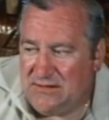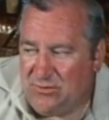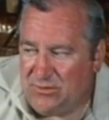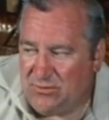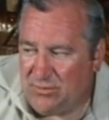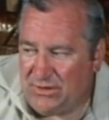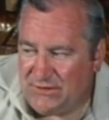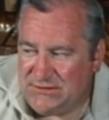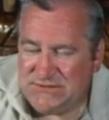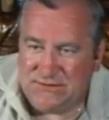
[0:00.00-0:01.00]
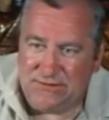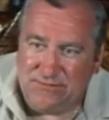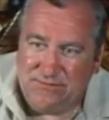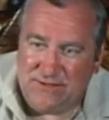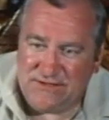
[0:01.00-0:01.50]
It wouldn't budge,
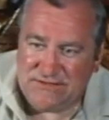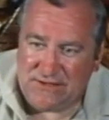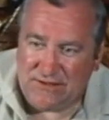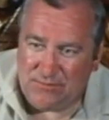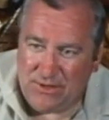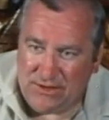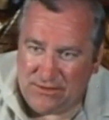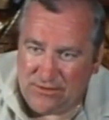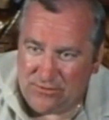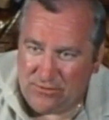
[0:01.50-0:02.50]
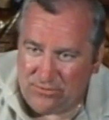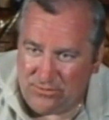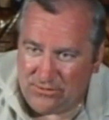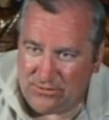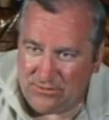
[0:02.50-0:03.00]
so I settled back down to the
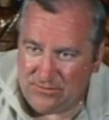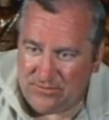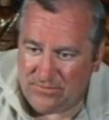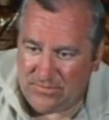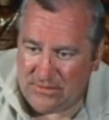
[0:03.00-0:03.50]
floor.